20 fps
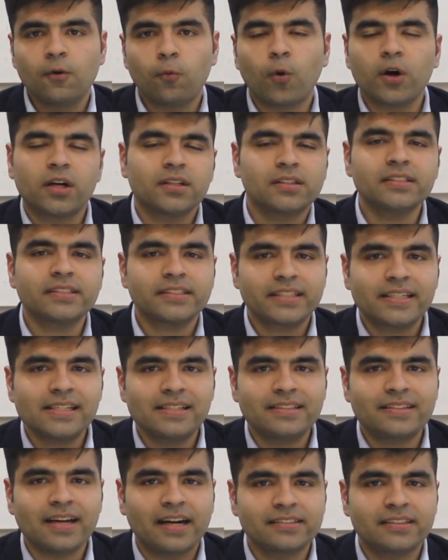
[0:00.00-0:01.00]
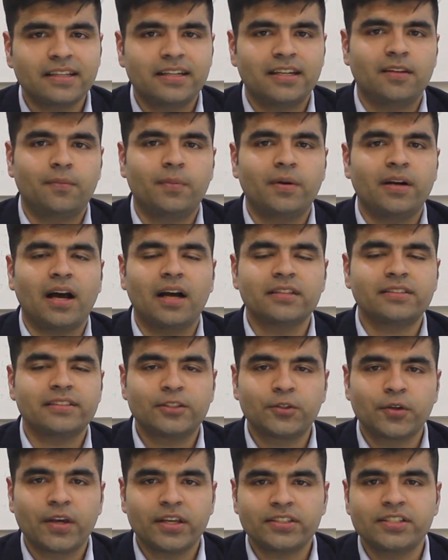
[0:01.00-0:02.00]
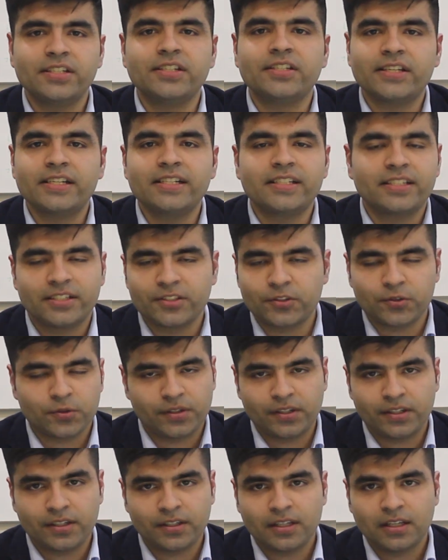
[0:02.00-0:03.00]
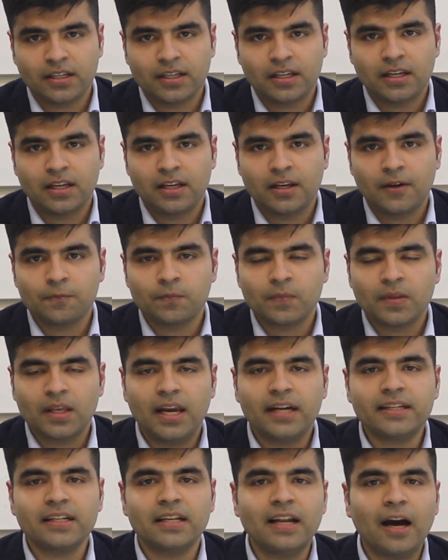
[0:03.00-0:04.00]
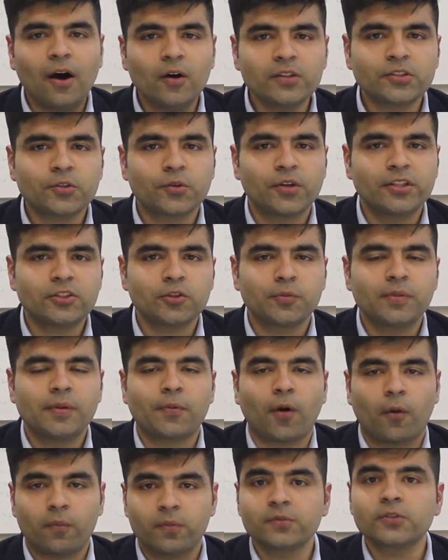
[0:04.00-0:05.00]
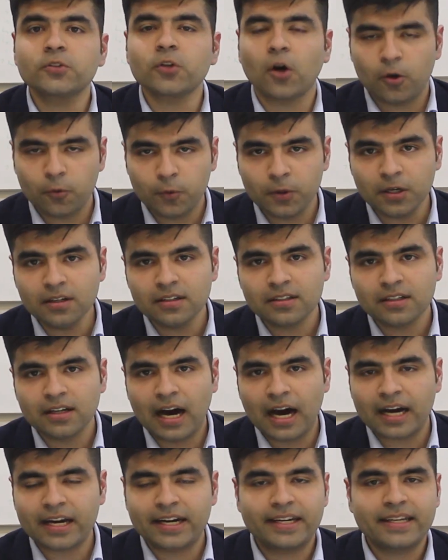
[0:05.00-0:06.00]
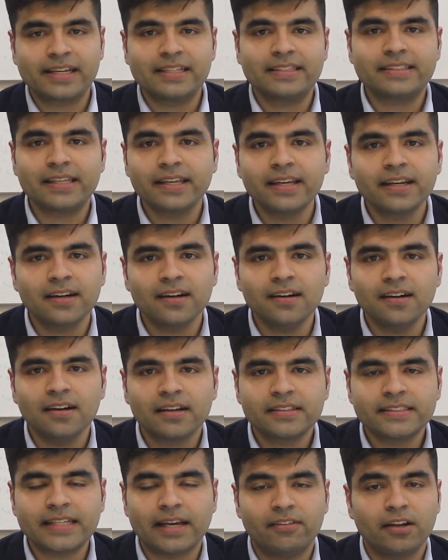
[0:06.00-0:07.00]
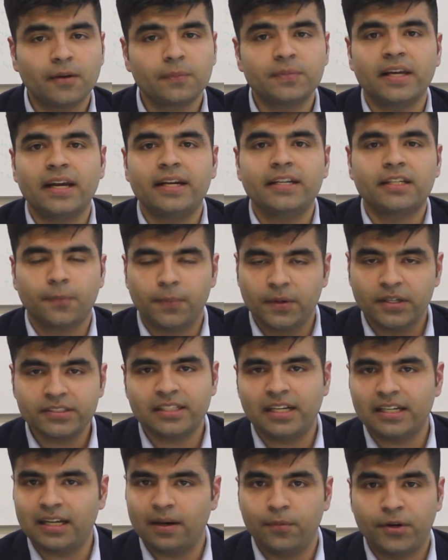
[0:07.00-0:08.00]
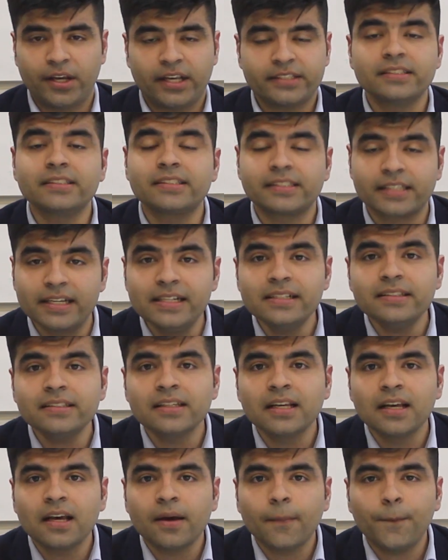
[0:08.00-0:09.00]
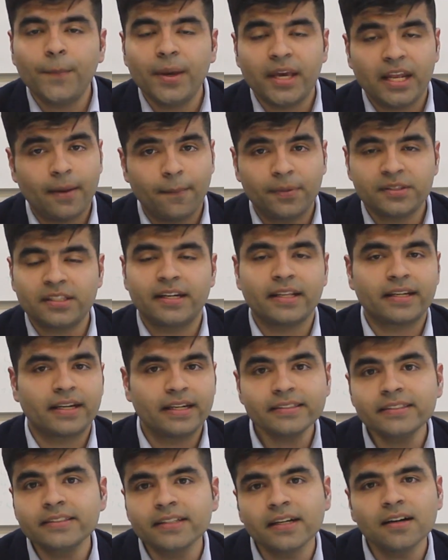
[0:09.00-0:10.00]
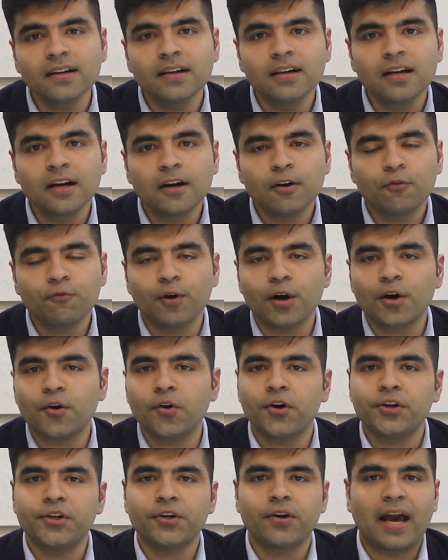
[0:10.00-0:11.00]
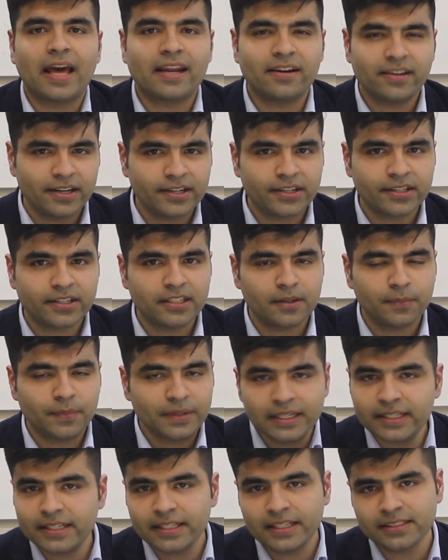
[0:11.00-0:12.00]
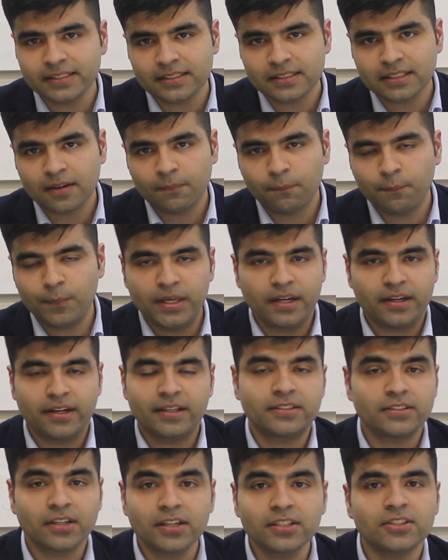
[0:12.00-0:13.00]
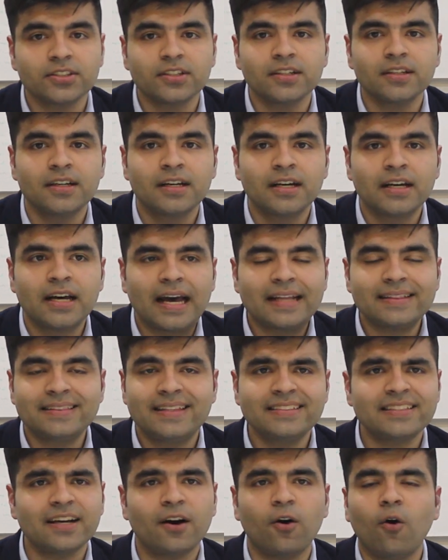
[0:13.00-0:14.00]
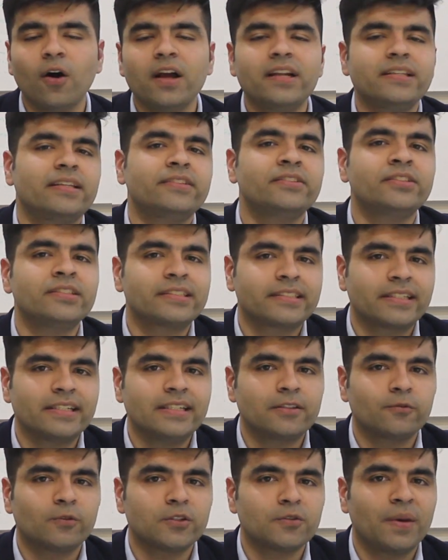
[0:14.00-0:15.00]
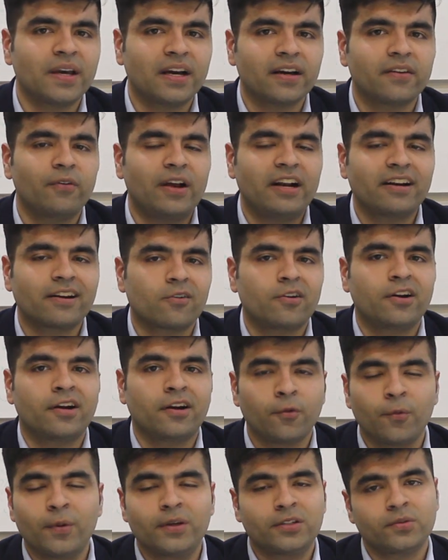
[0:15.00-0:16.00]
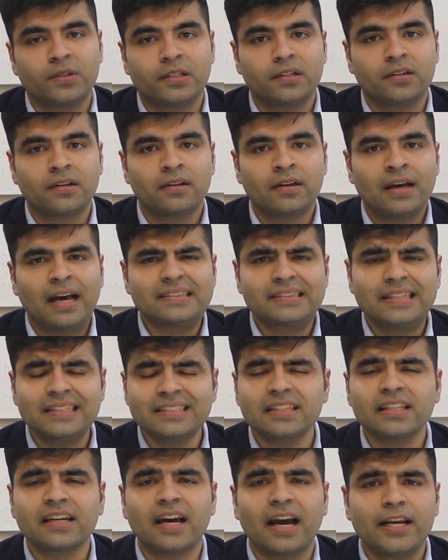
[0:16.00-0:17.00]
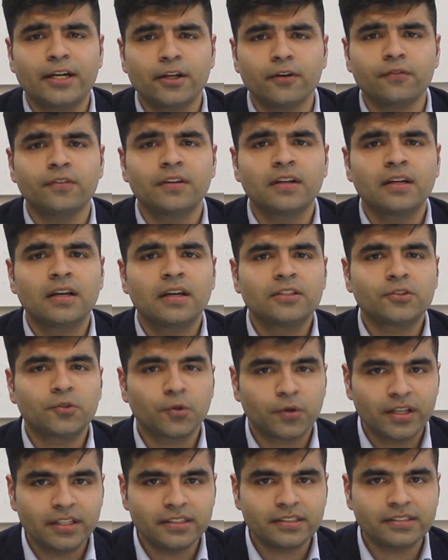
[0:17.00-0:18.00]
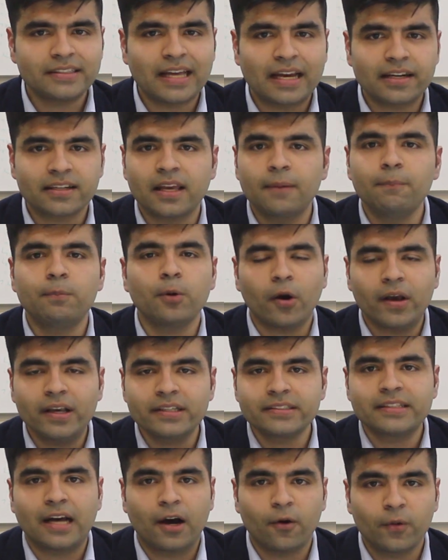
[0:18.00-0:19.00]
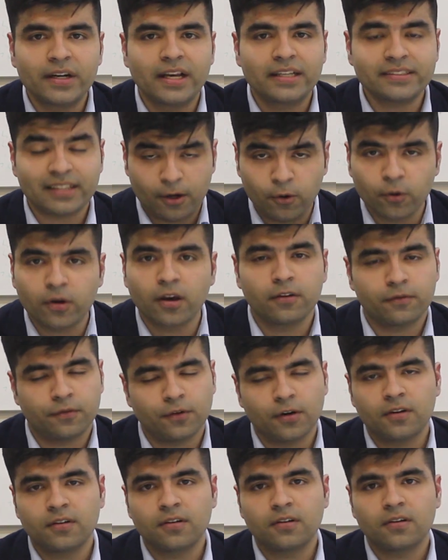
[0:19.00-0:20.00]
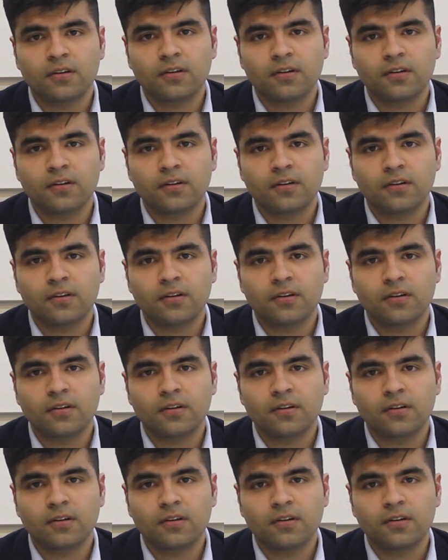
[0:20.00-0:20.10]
What are the skills that the liberal arts education entails in a student? It allows students to be a problem solver, a critical thinker, develop their interpersonal communication skills, be an empathetic listener, work on your analytical abilities, be a researcher. These are all essential skills which make a well-rounded individual. And these are the kind of students that employers nowadays are looking for.